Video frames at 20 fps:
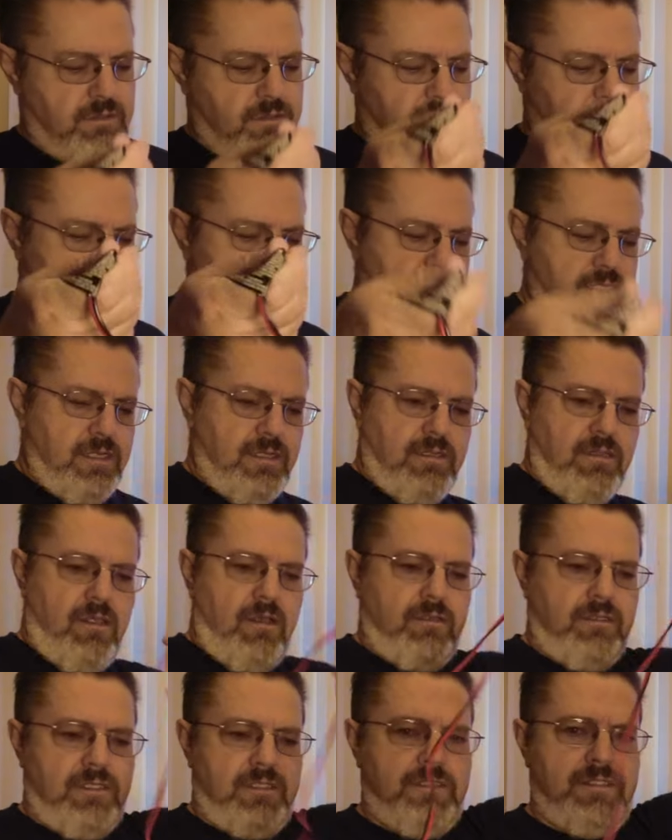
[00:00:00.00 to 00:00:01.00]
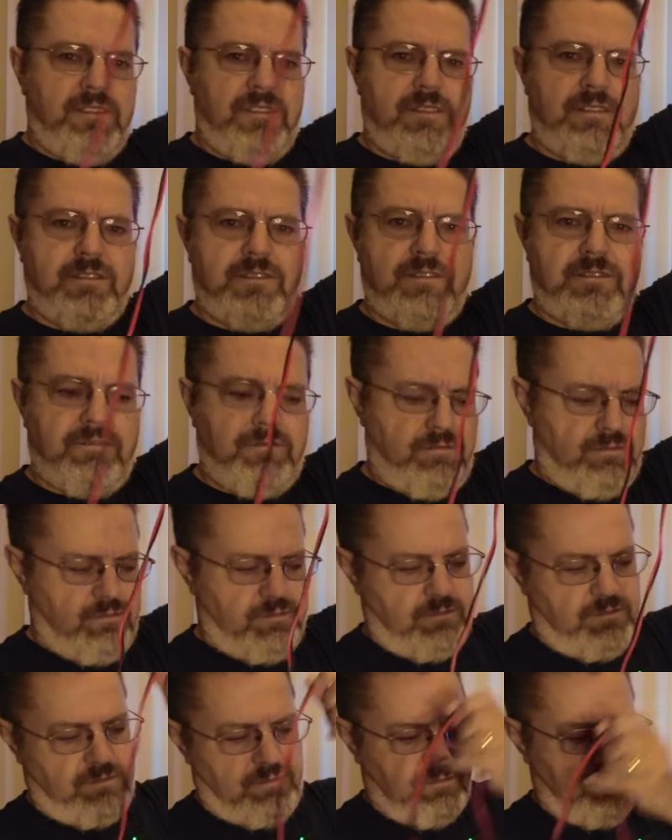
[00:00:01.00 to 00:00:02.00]
See how long this is?
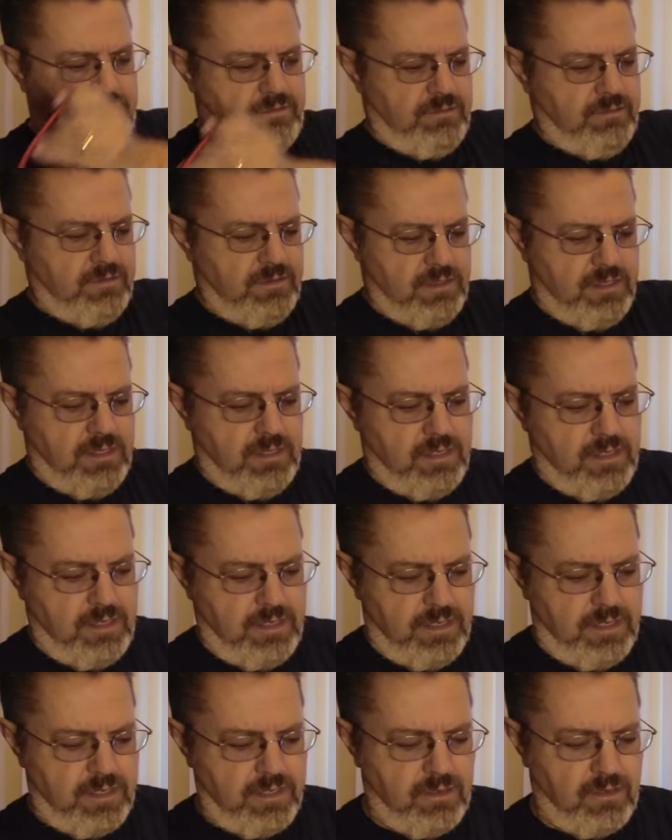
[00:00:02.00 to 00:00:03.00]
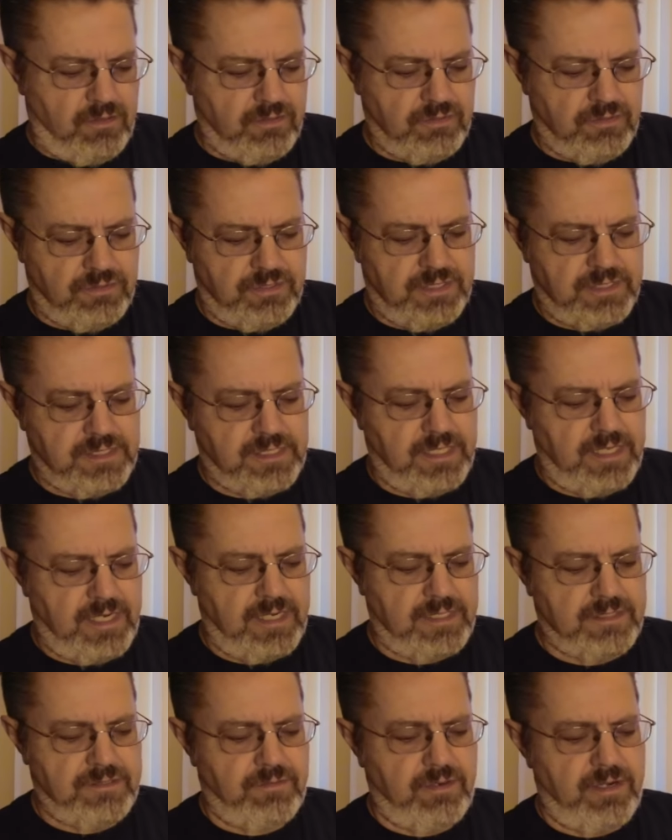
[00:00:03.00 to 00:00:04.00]
It also
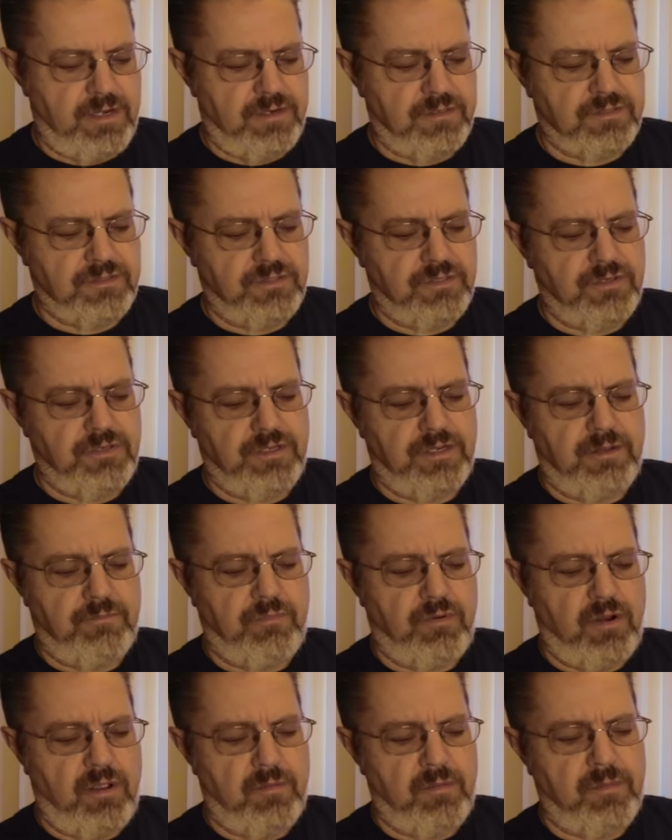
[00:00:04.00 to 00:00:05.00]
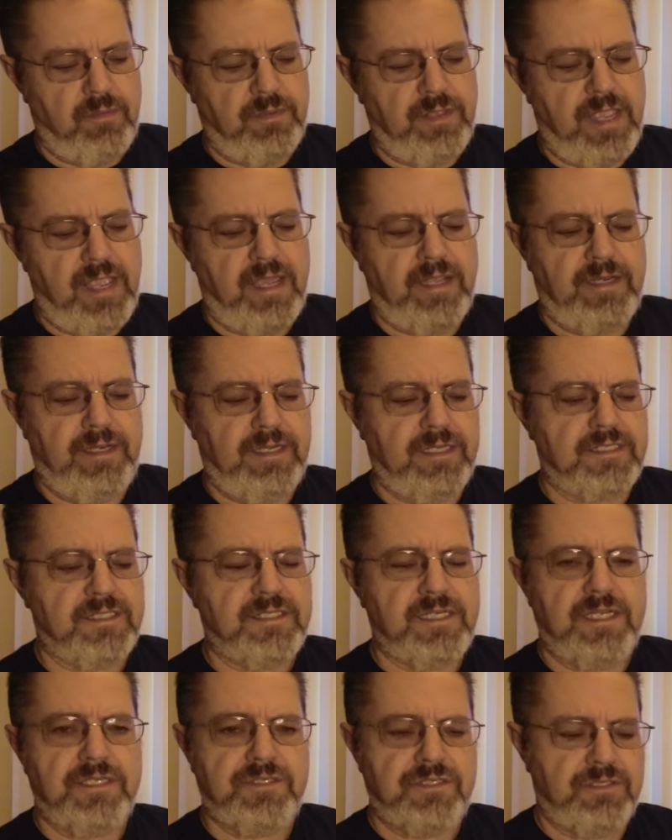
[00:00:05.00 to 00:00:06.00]
disconnects right here, so you can probably add an
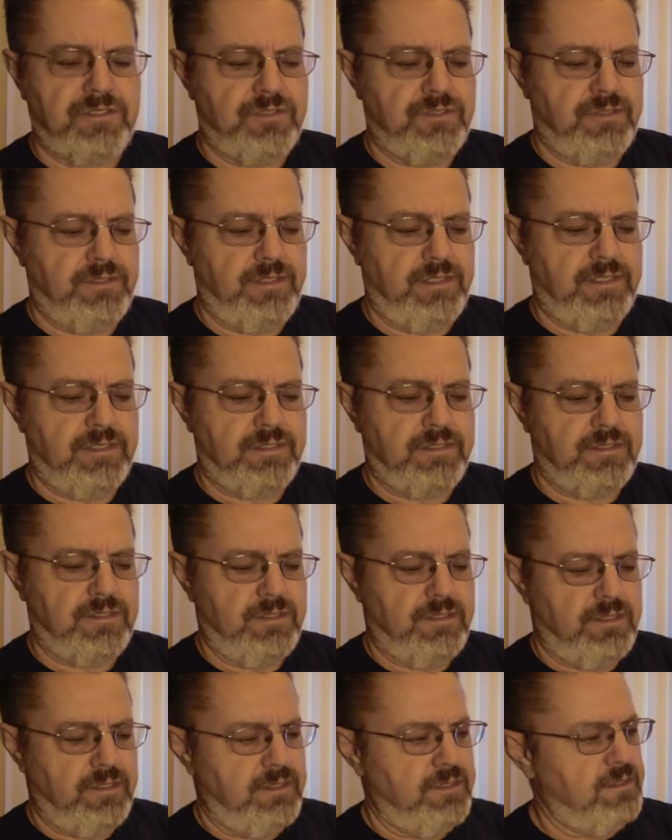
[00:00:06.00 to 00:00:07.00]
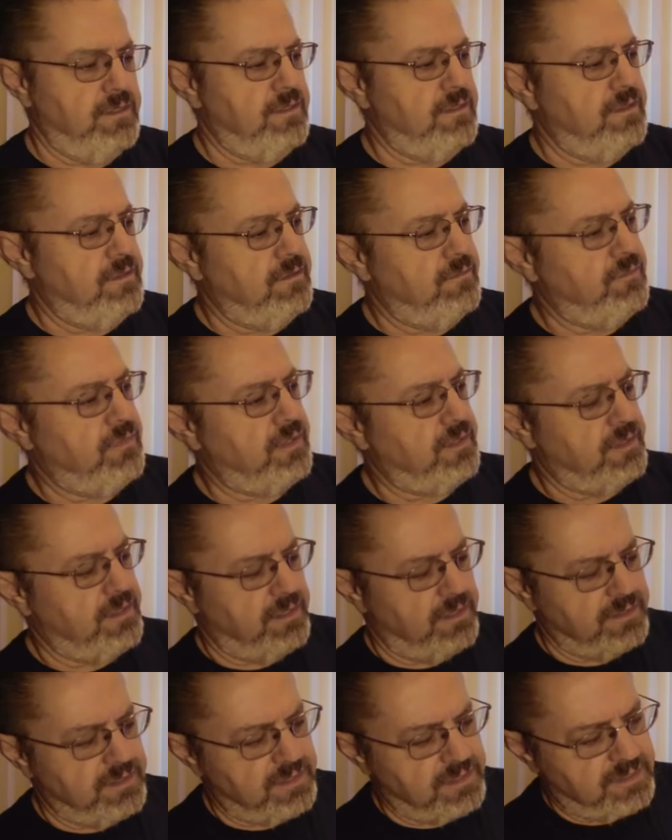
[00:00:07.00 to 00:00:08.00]
extension to this. But
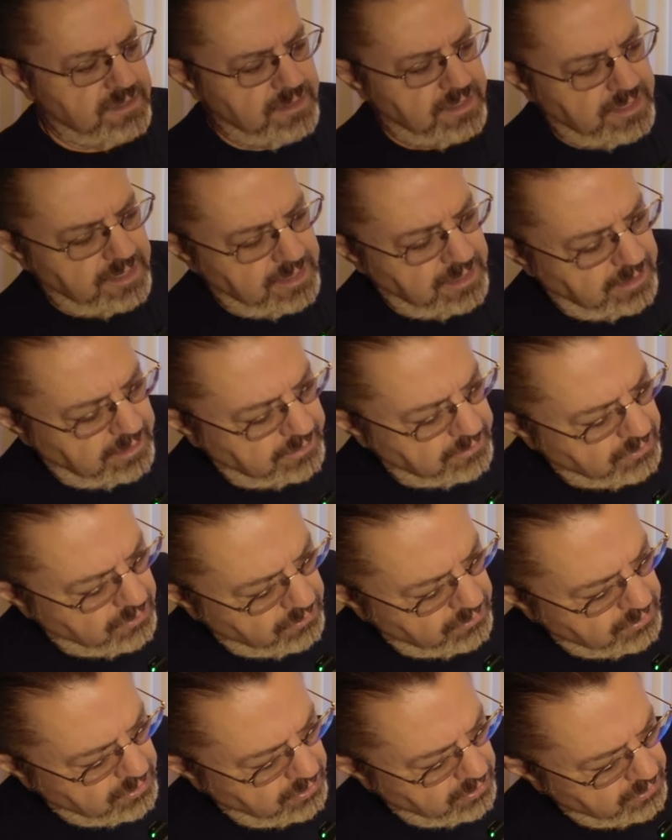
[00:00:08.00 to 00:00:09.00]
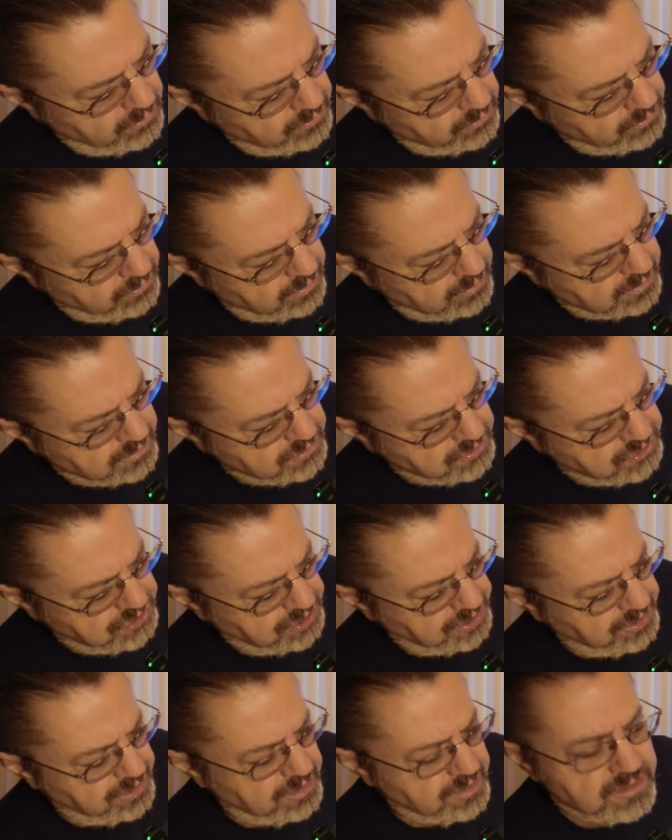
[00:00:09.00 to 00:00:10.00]
this is the NOCO
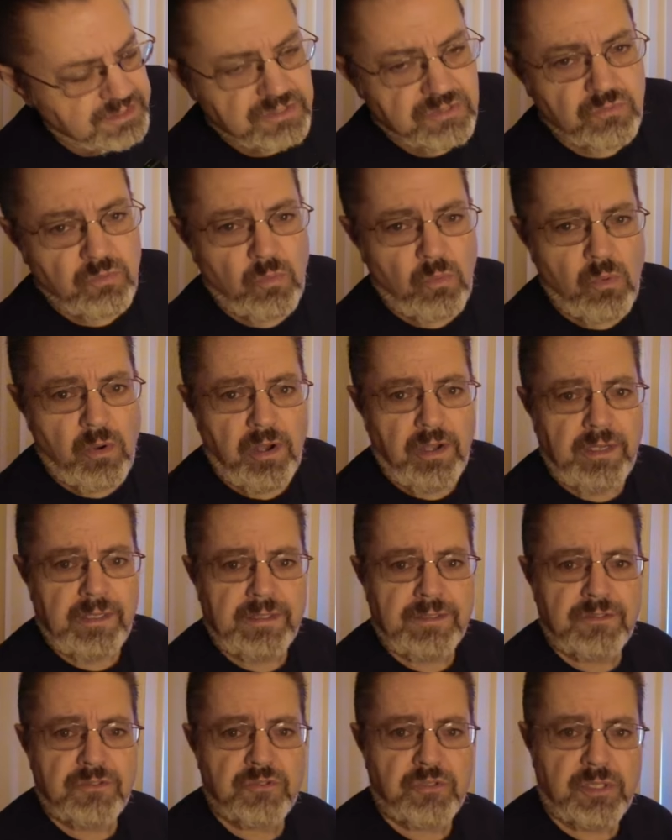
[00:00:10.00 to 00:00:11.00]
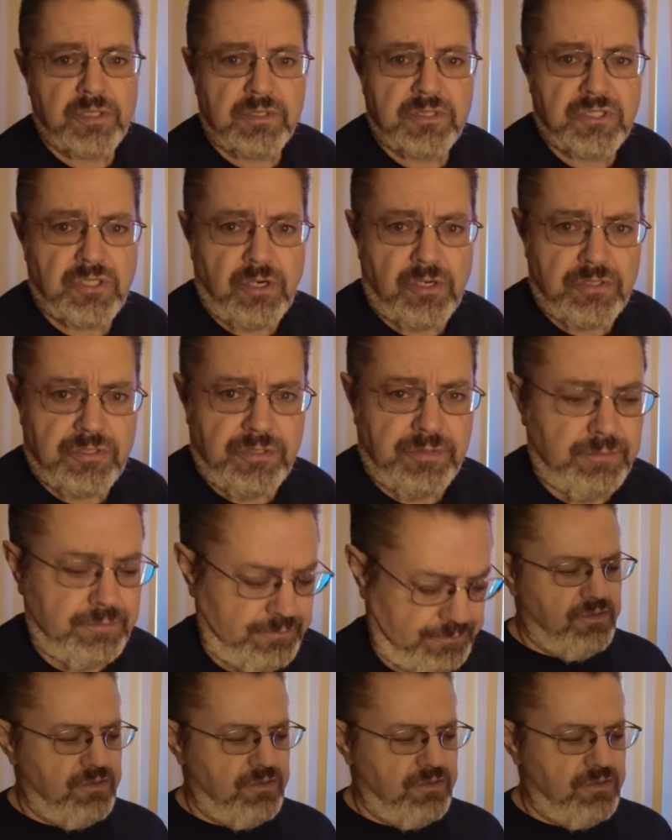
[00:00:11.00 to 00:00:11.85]
Genius 1 trickle charger.